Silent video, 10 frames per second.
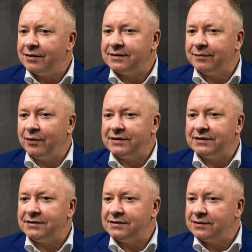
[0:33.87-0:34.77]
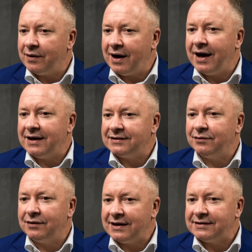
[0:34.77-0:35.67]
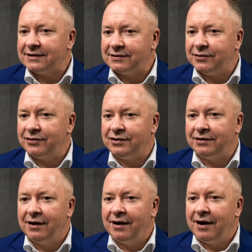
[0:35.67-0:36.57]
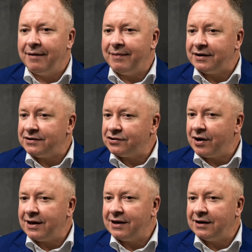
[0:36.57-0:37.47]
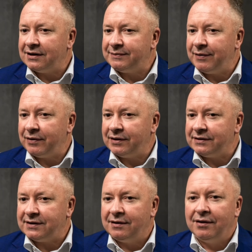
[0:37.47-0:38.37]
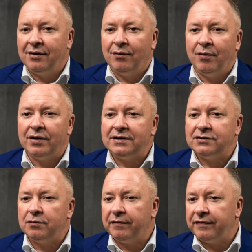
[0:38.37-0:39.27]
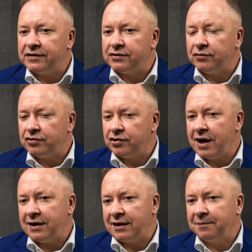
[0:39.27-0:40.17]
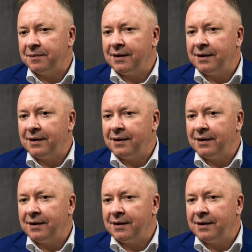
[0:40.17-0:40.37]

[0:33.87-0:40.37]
are some questions to ask your LASIK surgeon about his training and experience. What is your professional training?